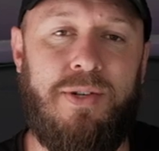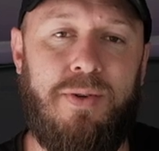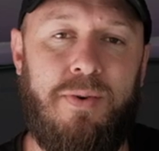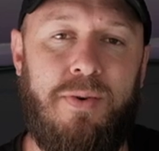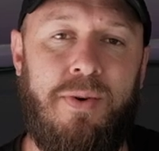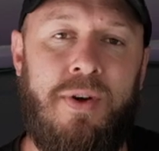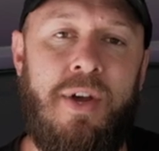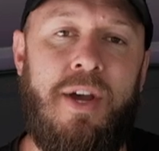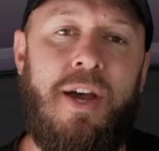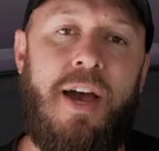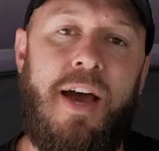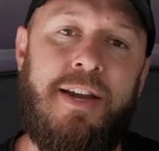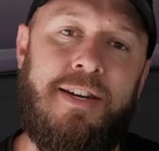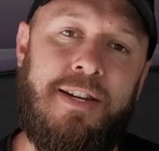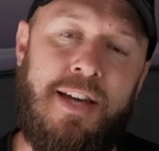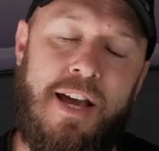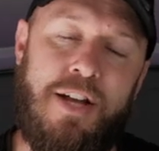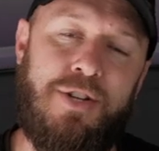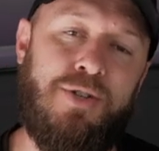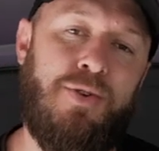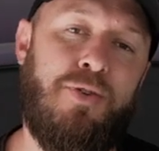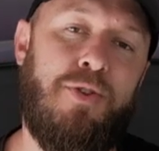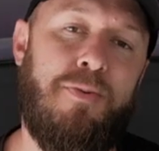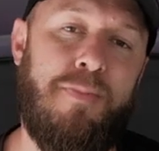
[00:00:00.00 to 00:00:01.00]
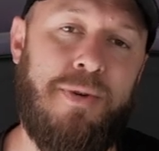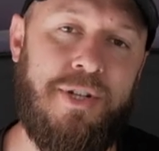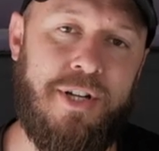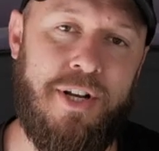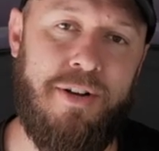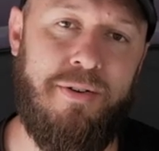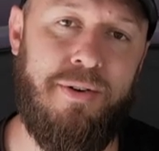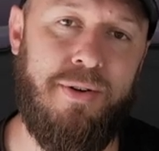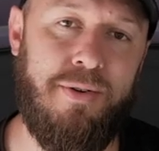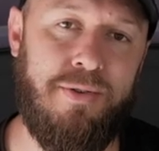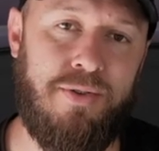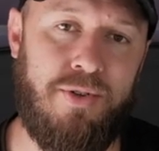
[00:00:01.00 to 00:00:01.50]
to attach all the
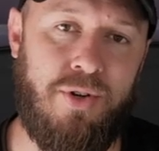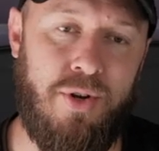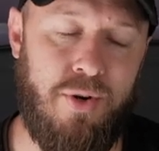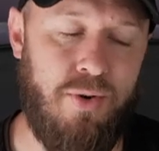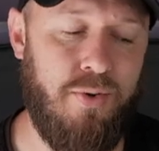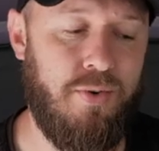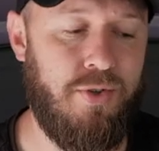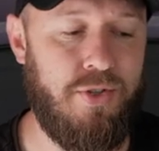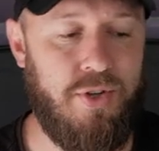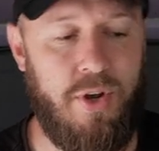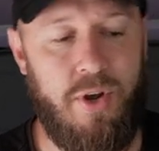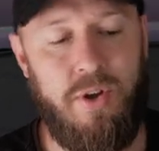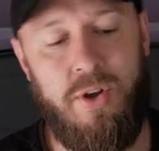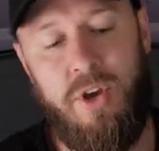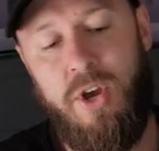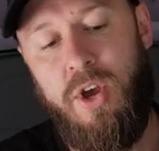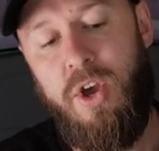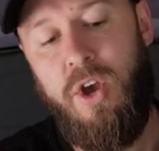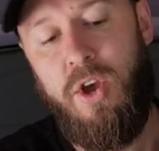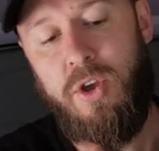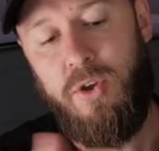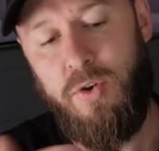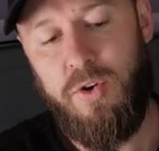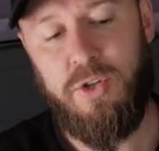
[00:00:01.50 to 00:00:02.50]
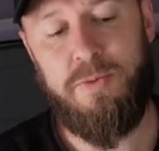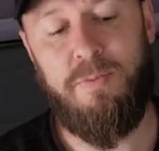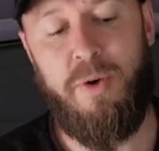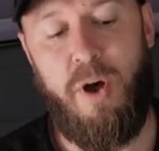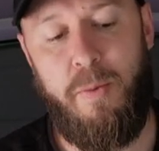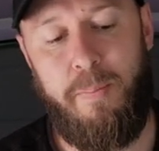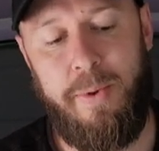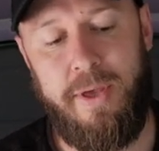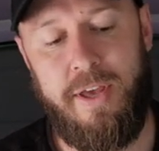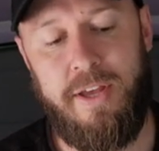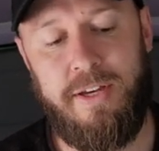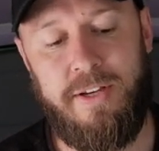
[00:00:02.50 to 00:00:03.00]
materials to. So yours
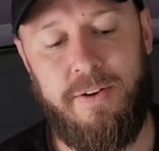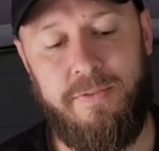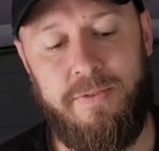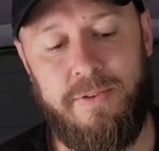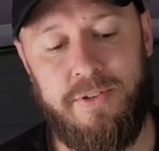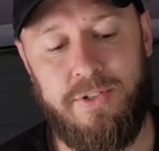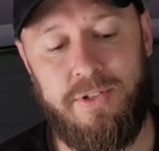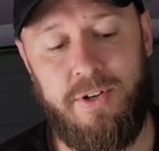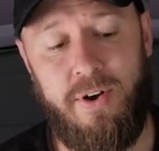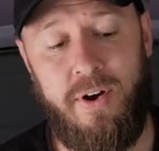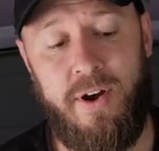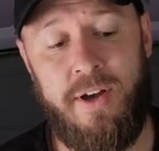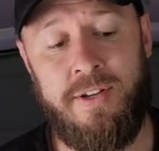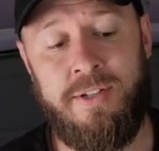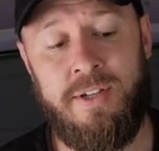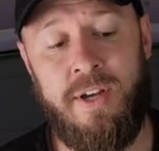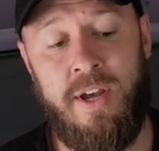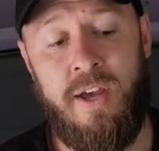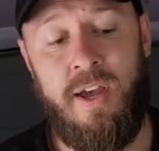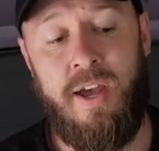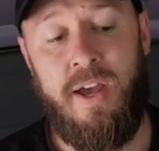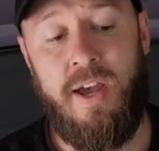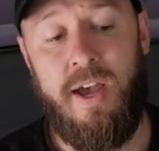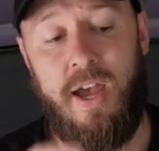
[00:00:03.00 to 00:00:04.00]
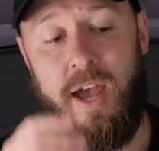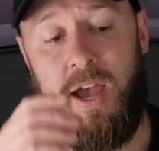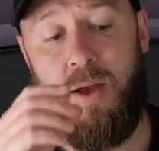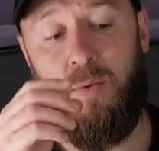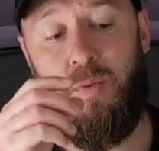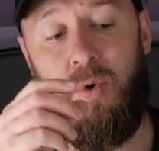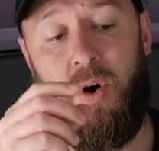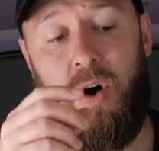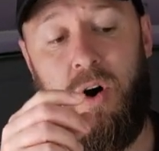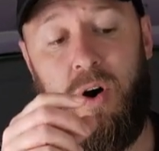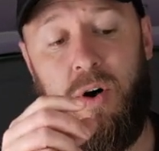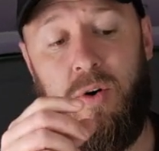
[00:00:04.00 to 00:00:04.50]
might be a different size,
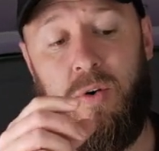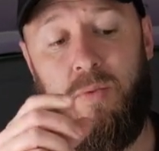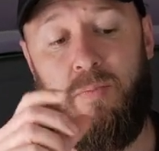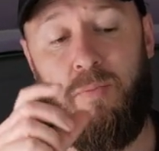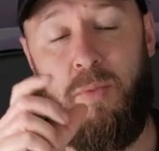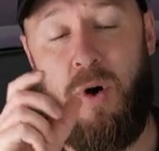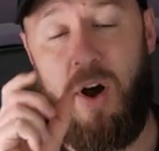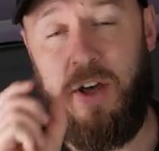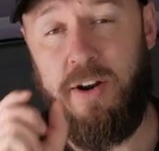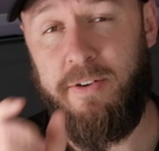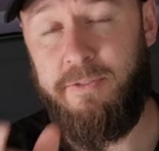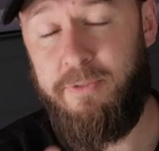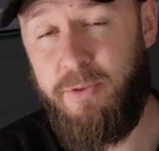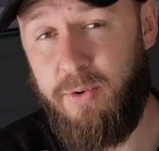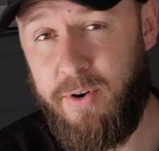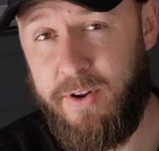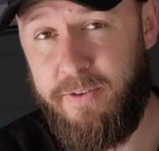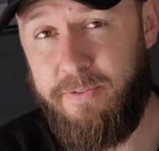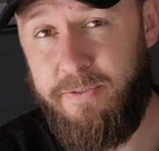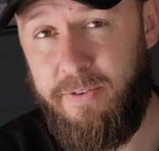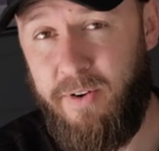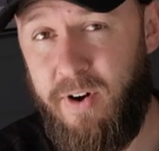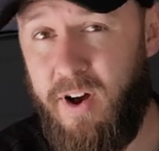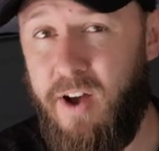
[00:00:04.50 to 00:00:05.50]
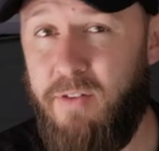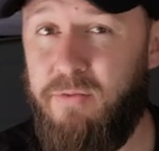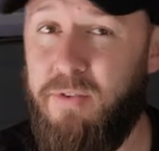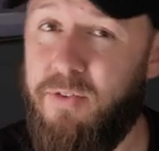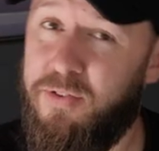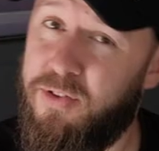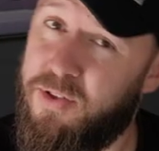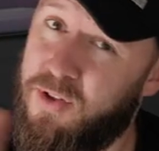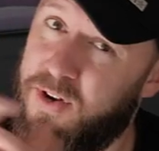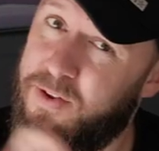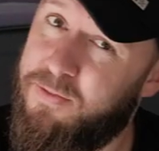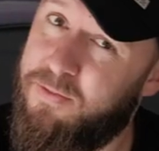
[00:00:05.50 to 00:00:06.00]
and while mine are 45
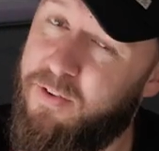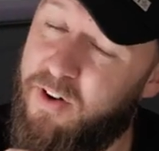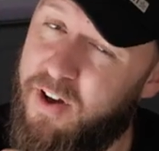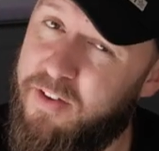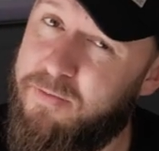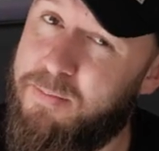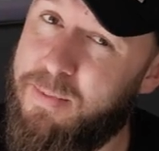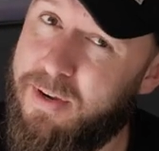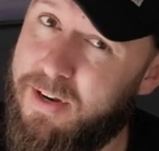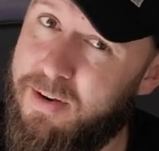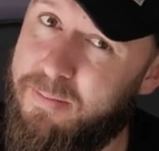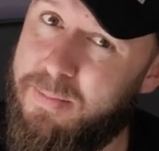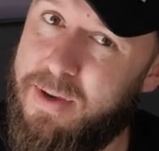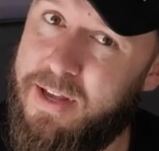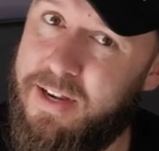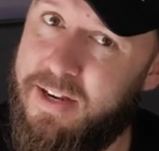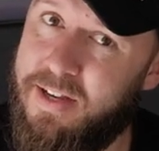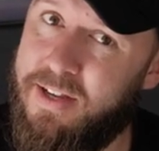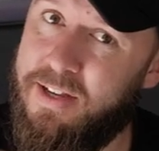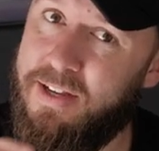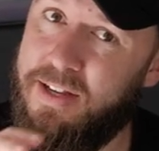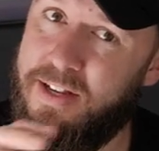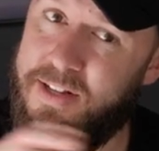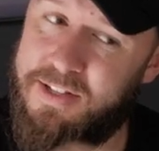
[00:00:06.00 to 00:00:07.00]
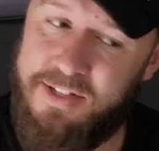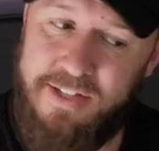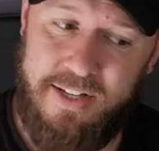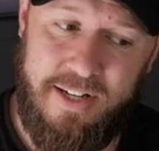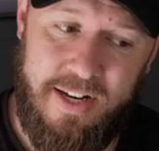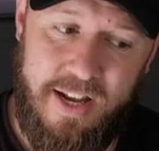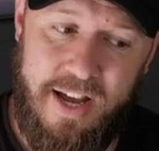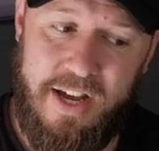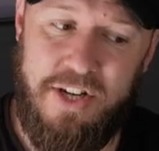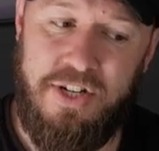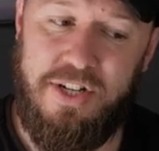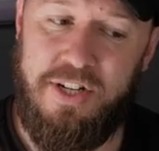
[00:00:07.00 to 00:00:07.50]
with 35mm
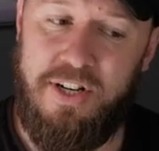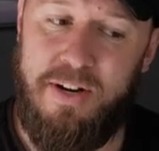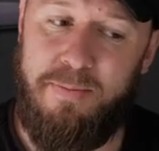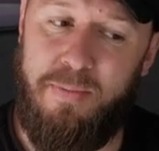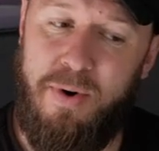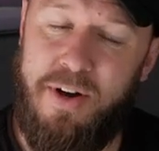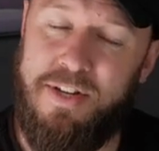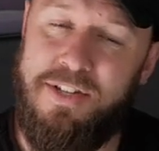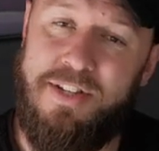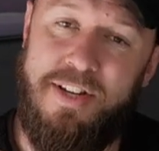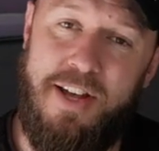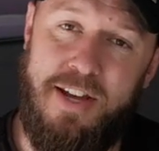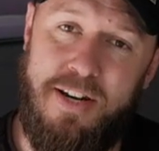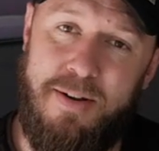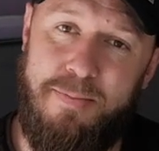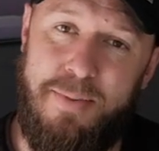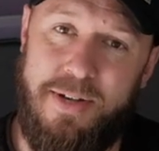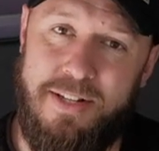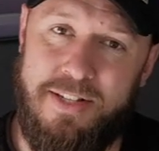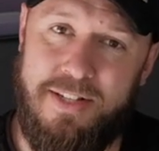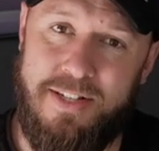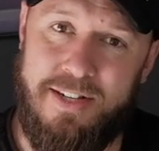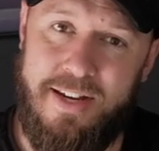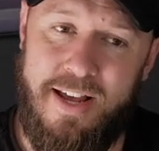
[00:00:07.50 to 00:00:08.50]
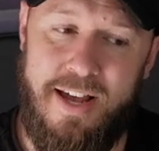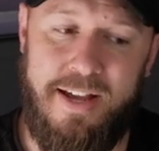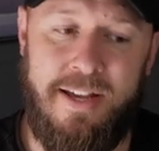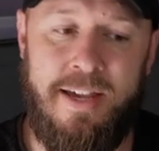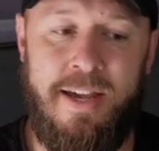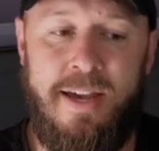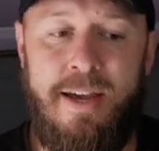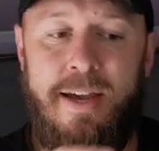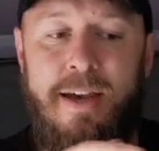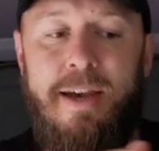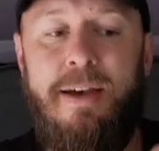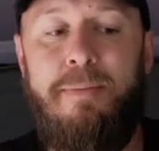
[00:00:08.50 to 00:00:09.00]
insulation, it might sound a bit snug
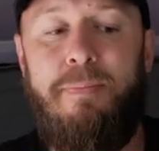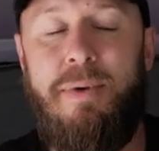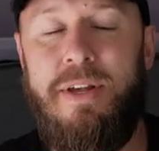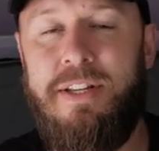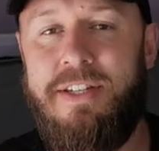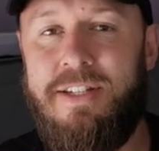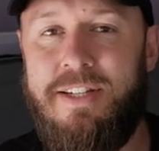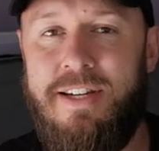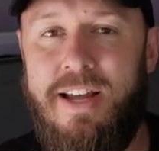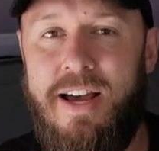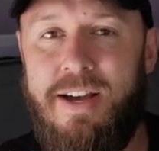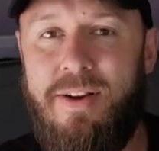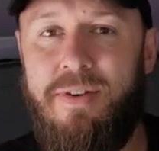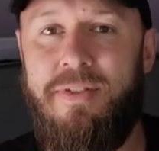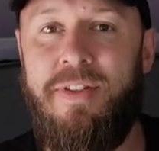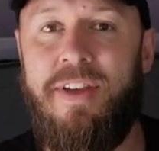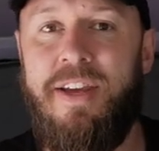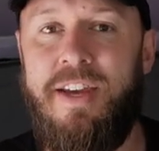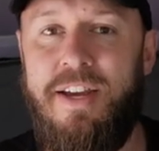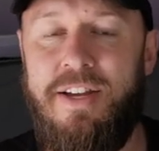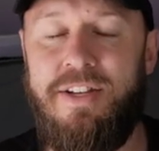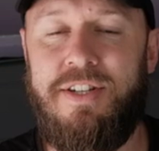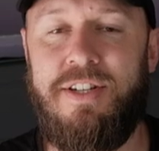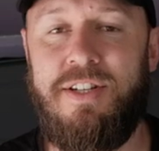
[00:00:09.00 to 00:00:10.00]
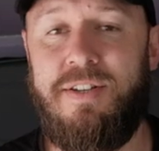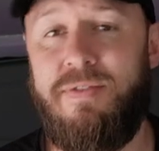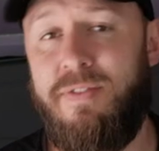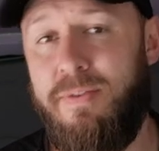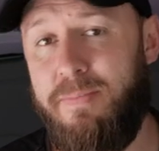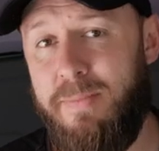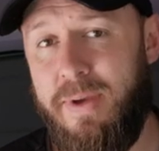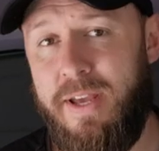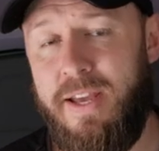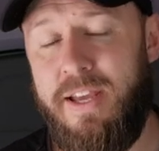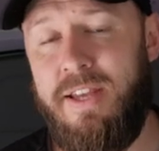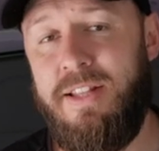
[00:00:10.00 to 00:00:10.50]
on the edges.
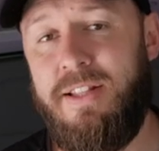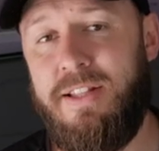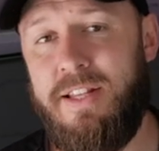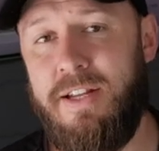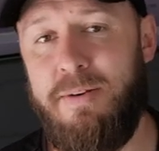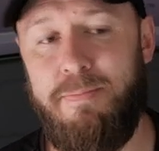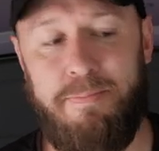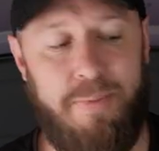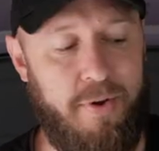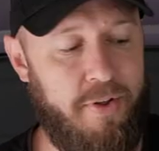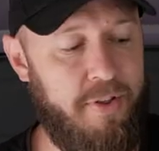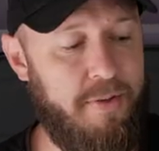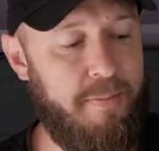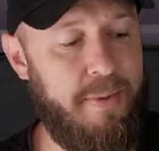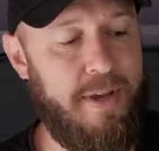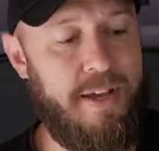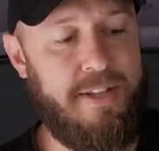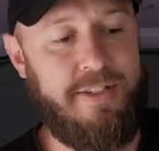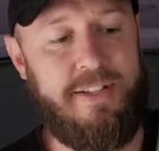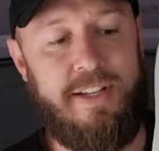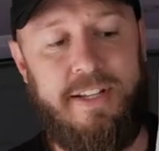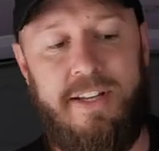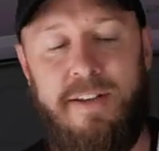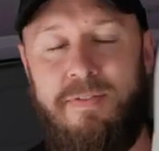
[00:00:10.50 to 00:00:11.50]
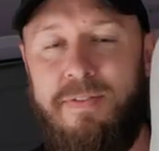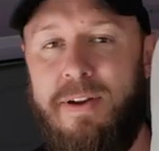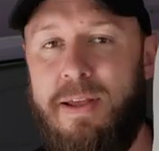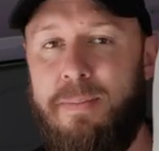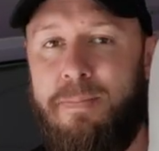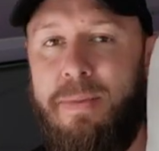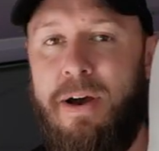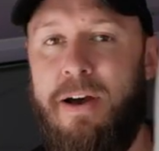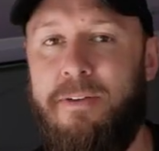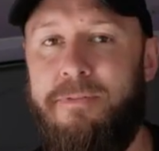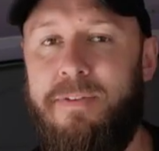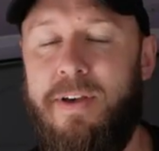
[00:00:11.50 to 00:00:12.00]
For me, didn't bother me as they
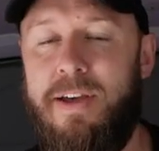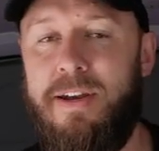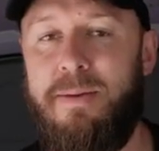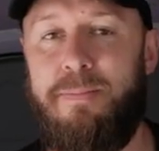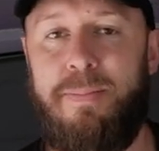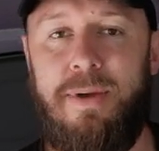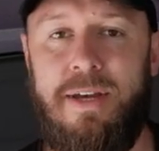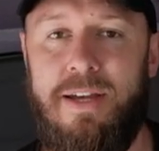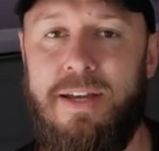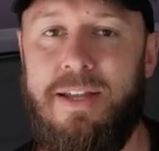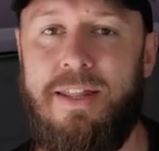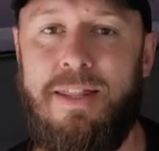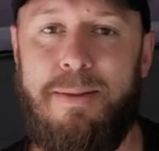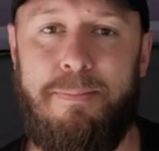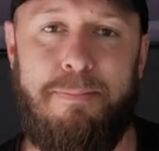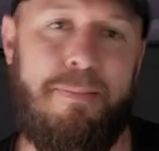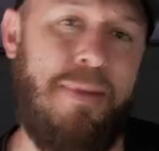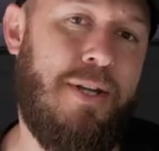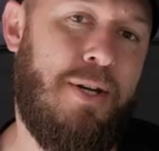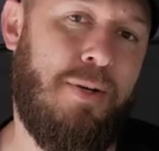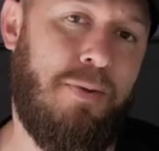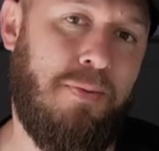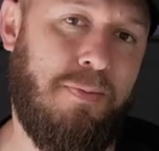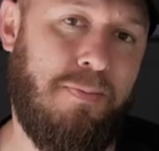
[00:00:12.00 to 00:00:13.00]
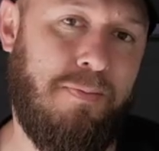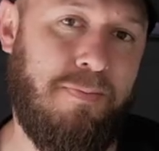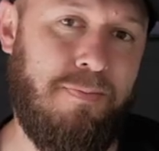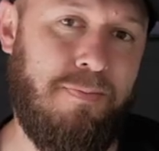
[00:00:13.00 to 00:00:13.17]
definitely puff out a bit in the middle.